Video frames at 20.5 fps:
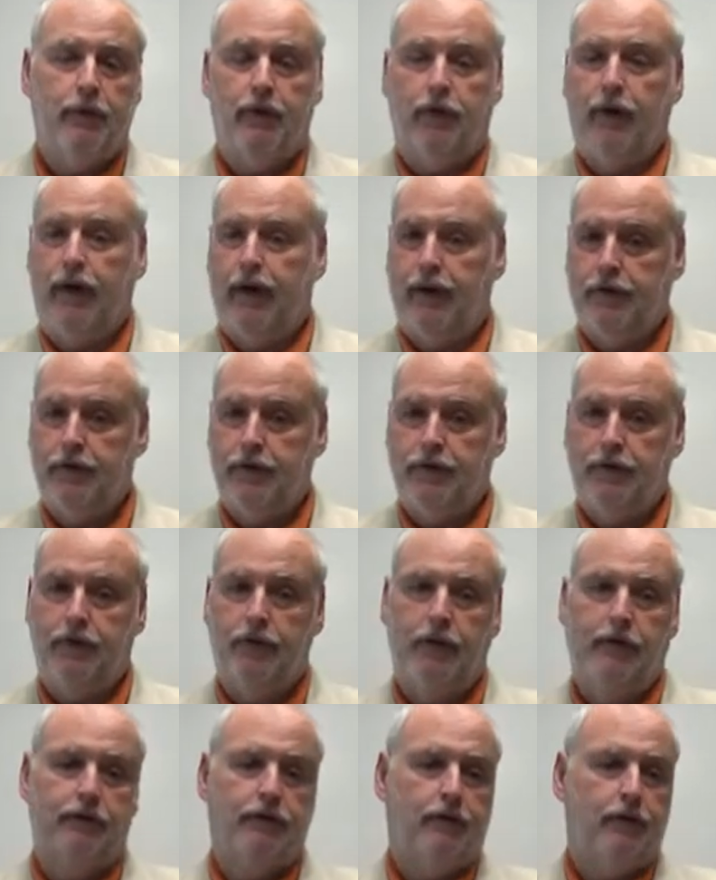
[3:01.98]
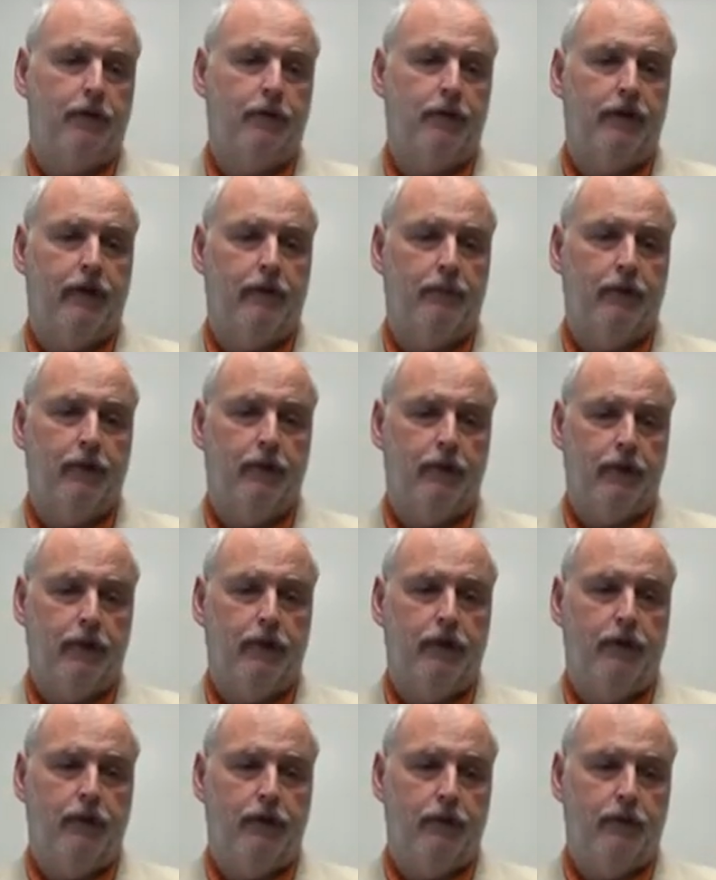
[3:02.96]
interactions. For example, you
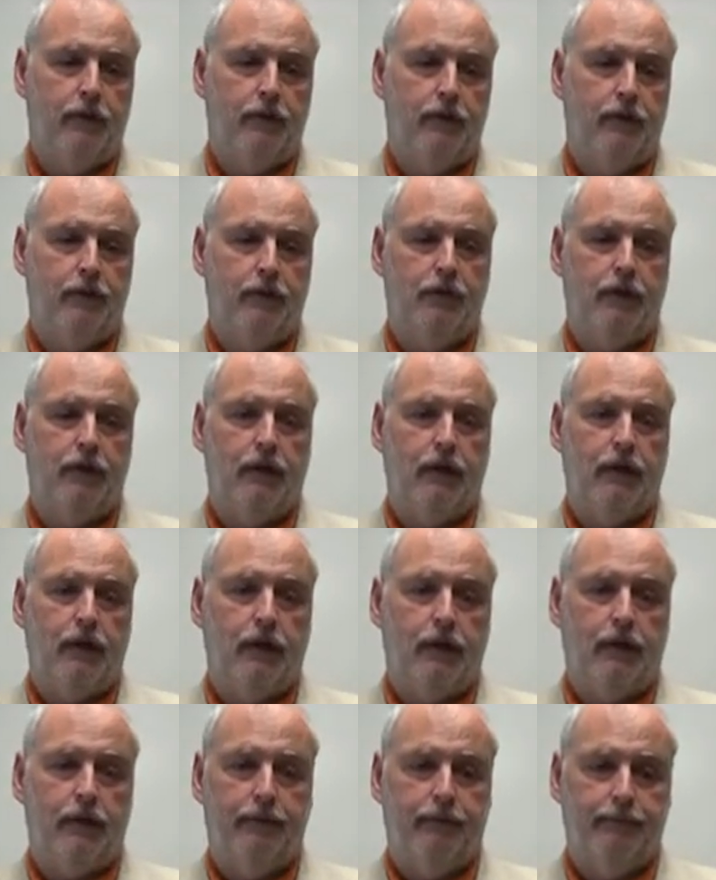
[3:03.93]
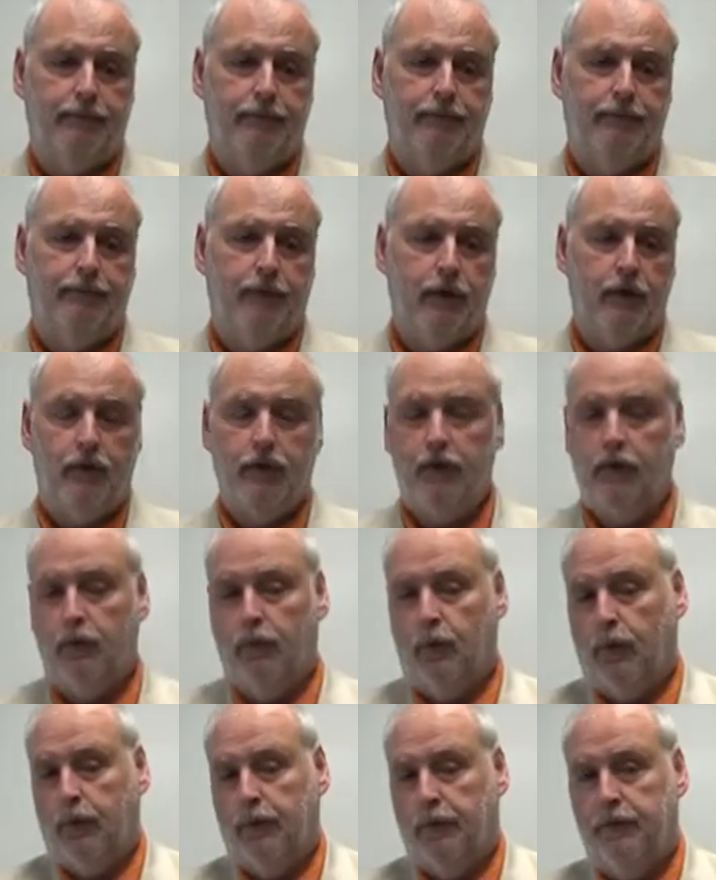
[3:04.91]
can use, uh, you, you,
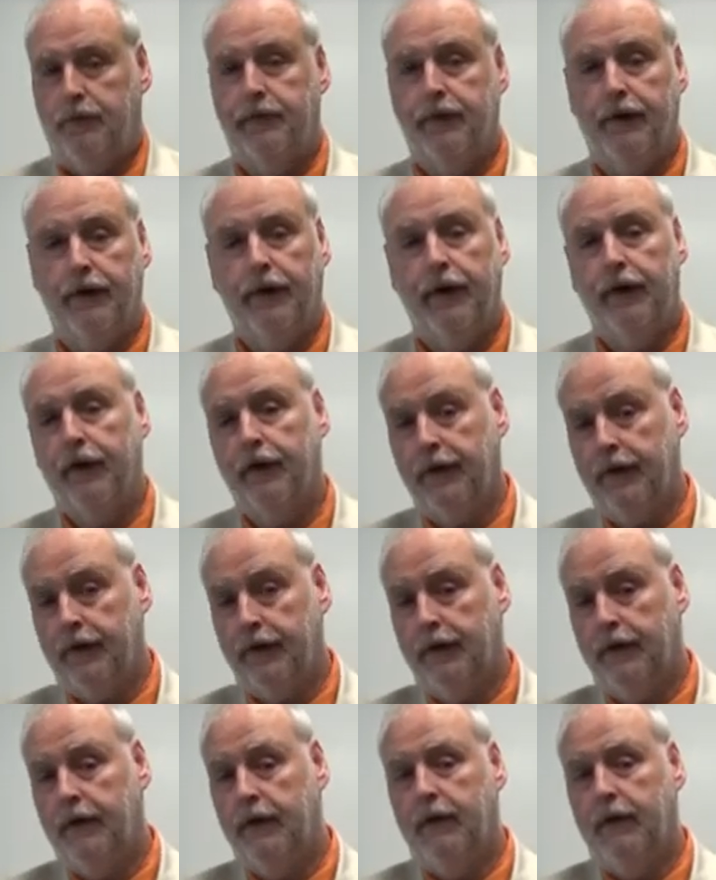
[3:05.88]
can work with a veterinarian